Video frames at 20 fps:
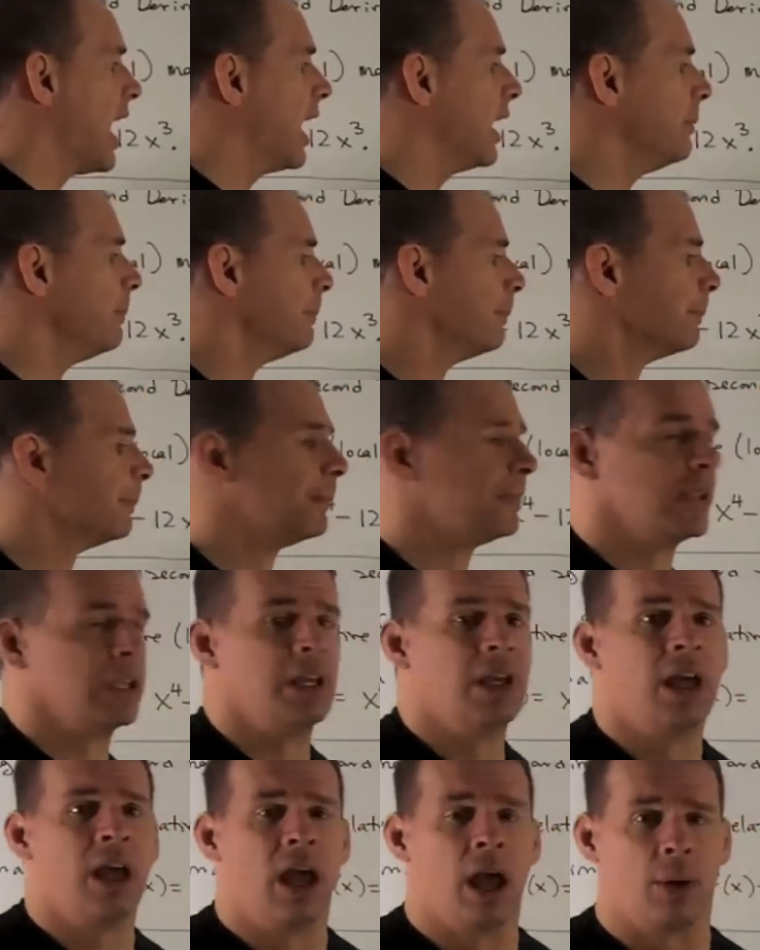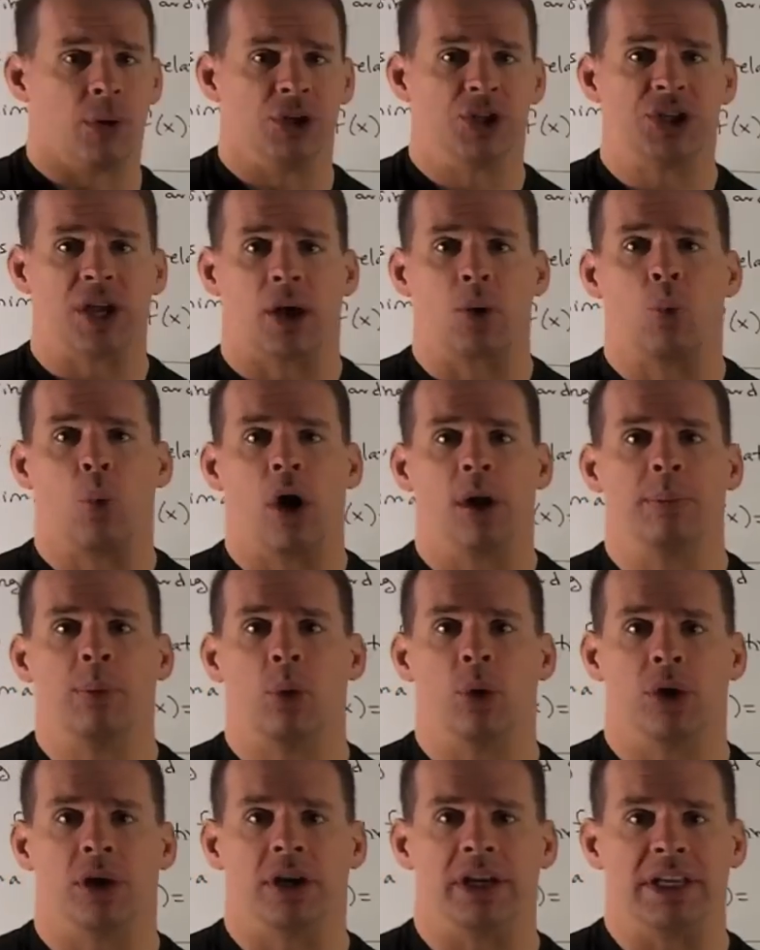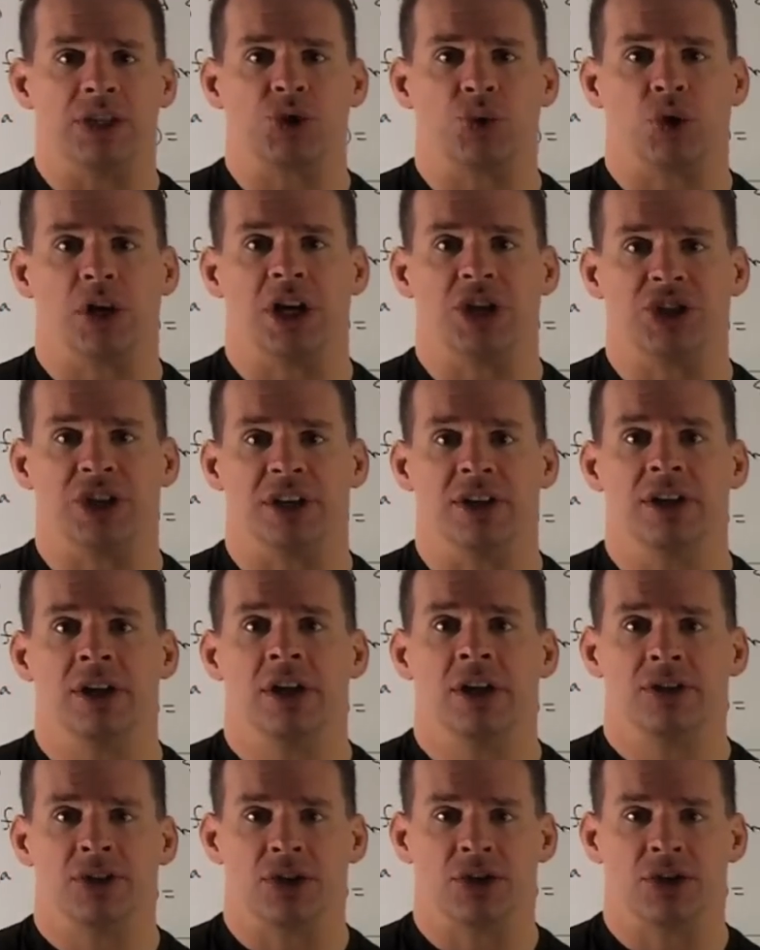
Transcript: I'm going to check one point on each region